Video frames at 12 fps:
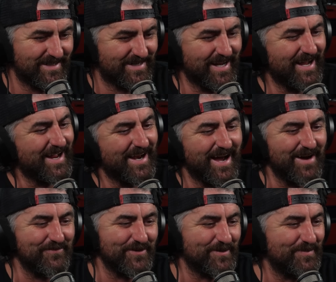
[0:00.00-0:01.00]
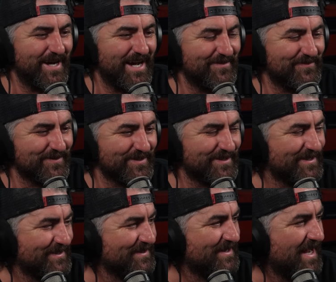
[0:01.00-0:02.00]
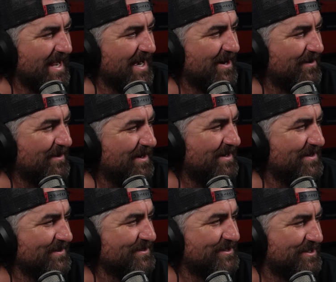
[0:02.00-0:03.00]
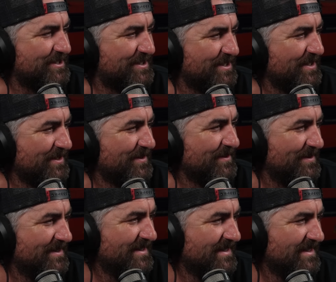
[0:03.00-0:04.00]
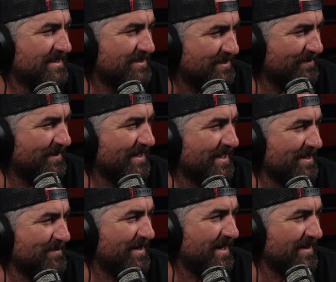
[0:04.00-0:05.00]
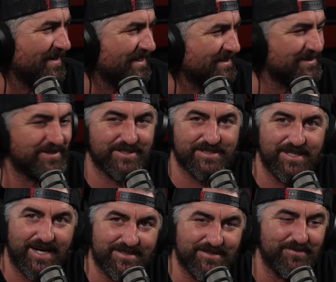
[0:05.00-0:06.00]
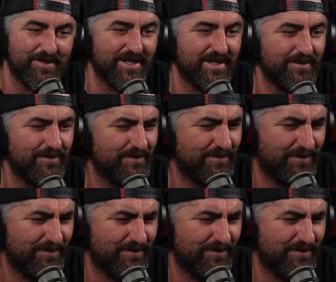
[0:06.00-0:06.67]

okay. I feel bad for the dude now. Oh shoot, she want to get married, just not to me.